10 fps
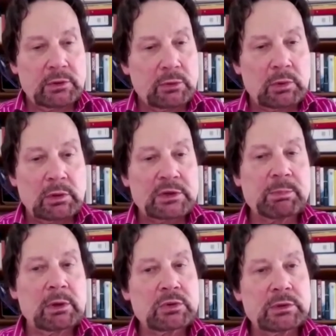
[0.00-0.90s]
not nuclear
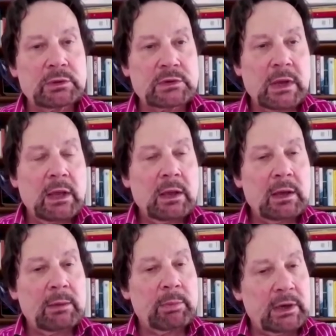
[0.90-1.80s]
explosions,
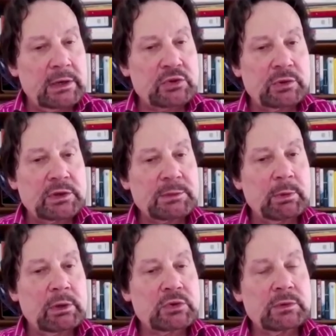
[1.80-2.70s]
uh, but hydrogen
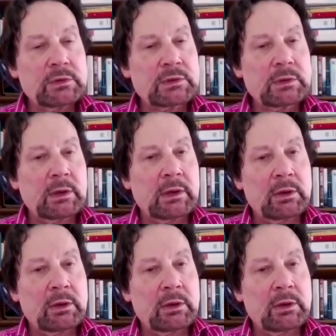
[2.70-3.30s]
explosions,